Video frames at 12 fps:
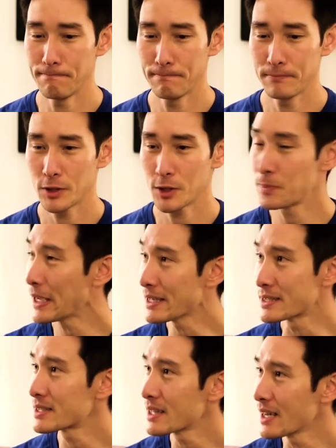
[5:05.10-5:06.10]

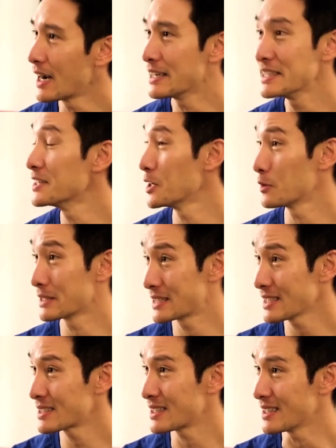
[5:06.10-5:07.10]
space that I didn't know
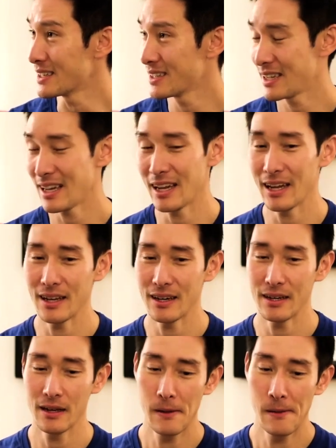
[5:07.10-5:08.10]
existed.
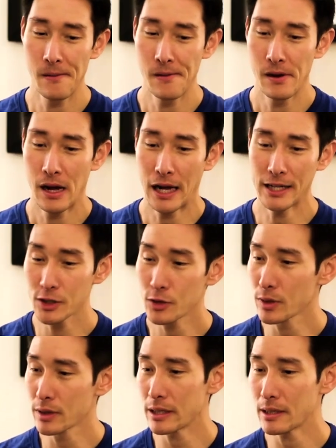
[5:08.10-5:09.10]
And I just
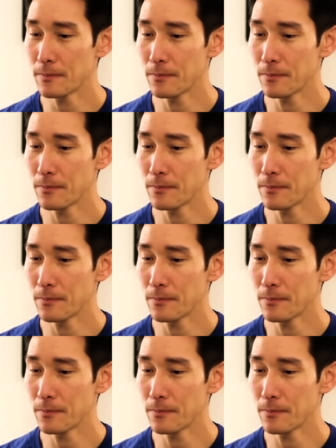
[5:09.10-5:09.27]
really